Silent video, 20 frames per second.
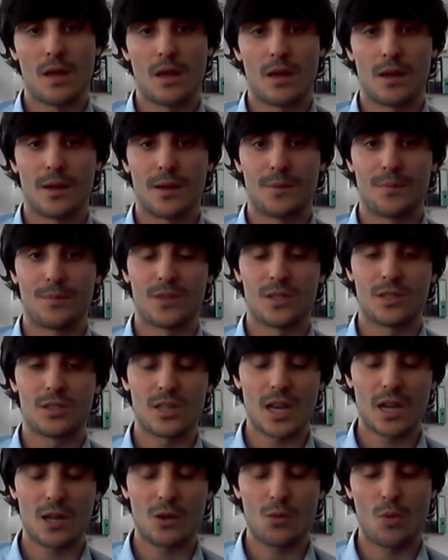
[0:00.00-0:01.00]
um, the
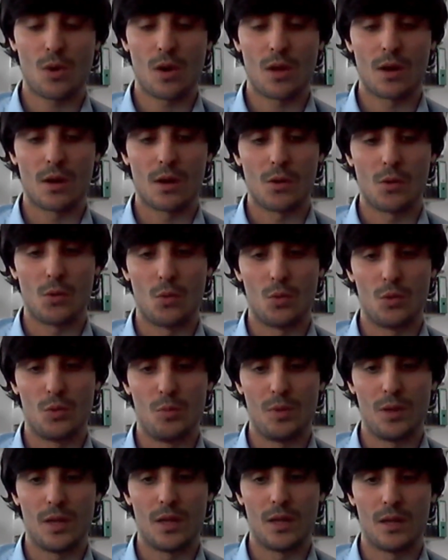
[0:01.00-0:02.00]
second one would
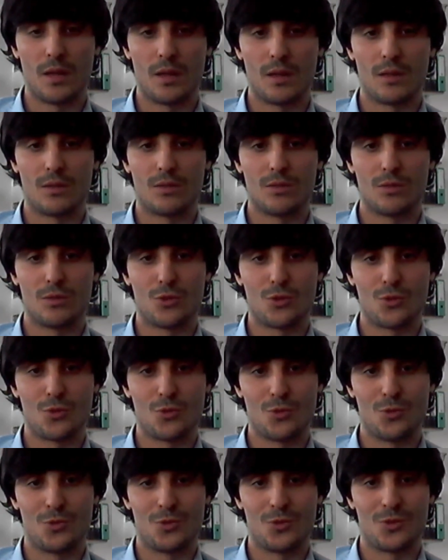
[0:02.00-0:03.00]
be
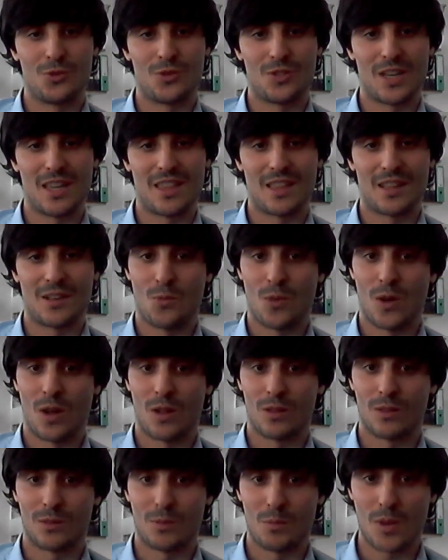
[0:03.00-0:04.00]
to to say that
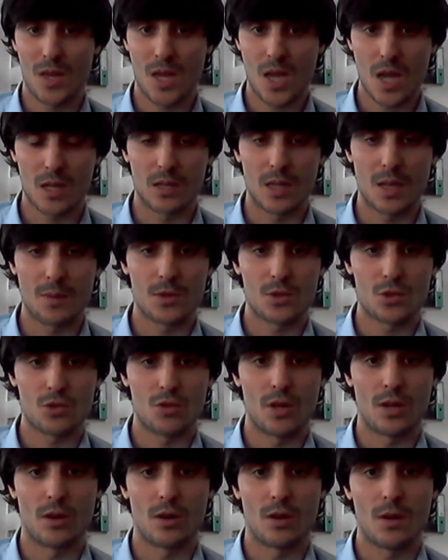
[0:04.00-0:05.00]
well being a
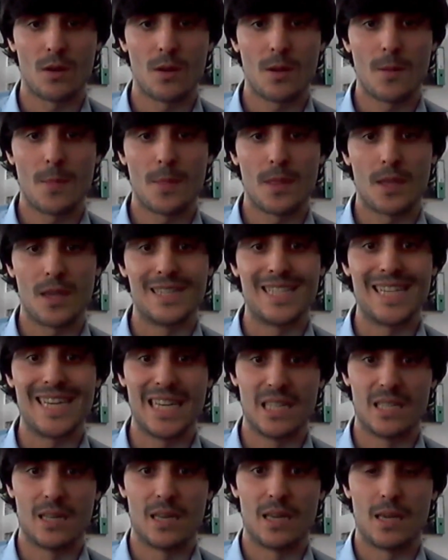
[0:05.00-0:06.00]
demonstrator is
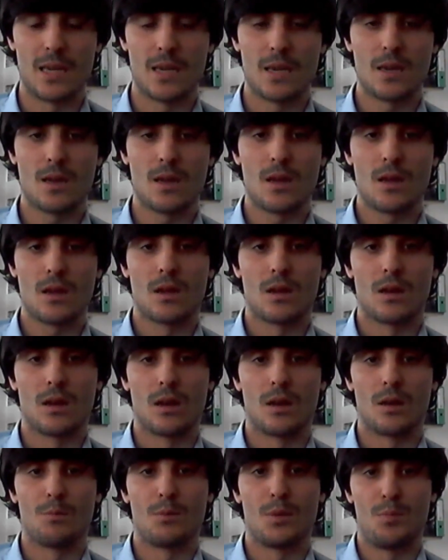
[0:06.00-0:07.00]
easy
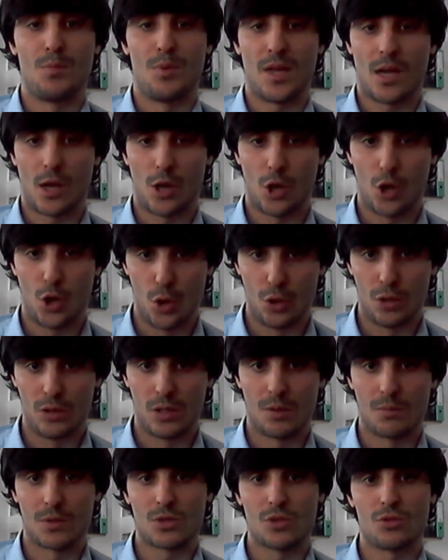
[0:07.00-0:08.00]
uh, but being a good
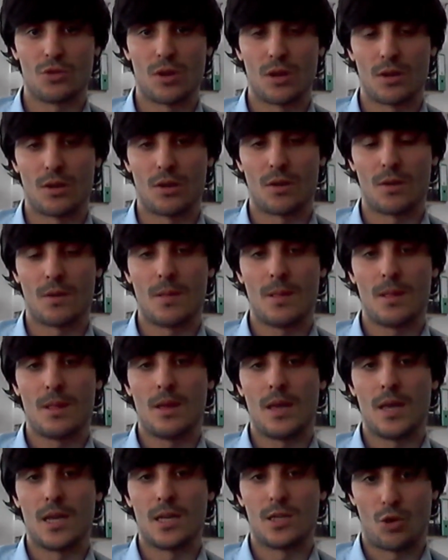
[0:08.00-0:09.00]
demonstrator
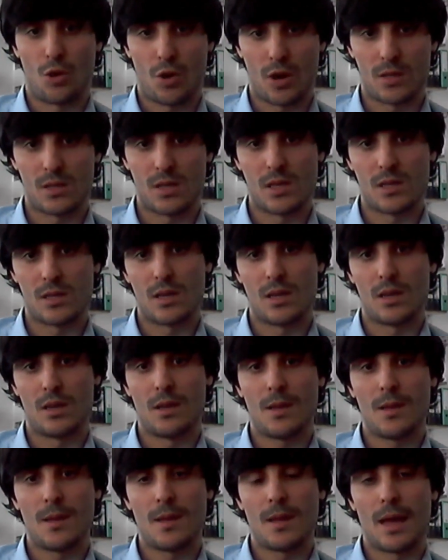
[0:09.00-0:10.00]
is not as easy
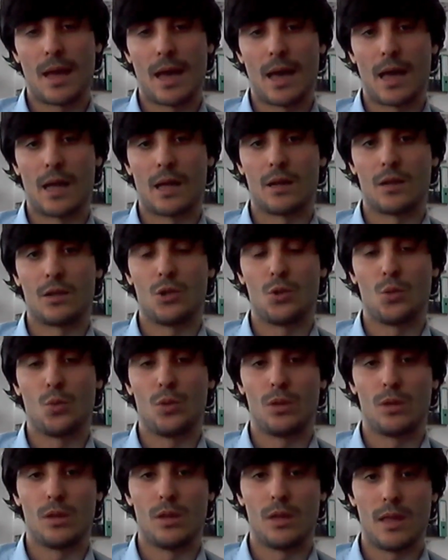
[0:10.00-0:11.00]
and you
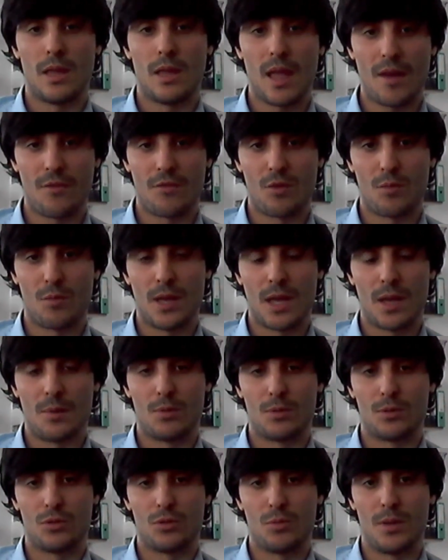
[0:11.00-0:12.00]
will never be
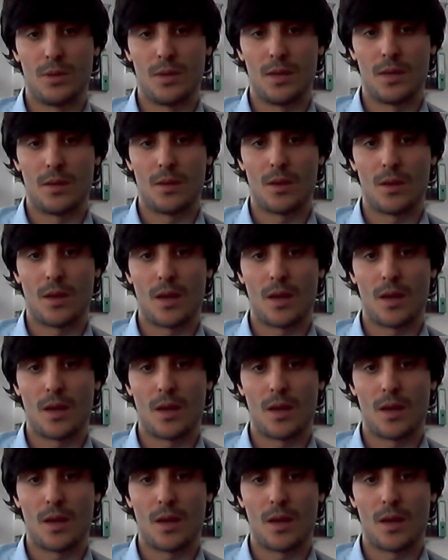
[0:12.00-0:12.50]
able to be